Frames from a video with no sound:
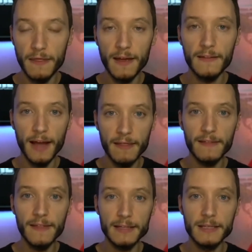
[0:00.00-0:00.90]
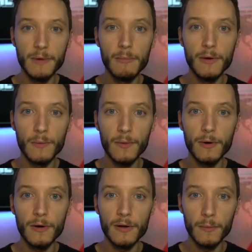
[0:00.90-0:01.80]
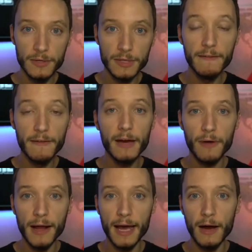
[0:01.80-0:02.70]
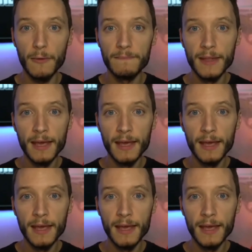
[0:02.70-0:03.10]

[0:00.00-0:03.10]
I think that's the moment that we're living in right now.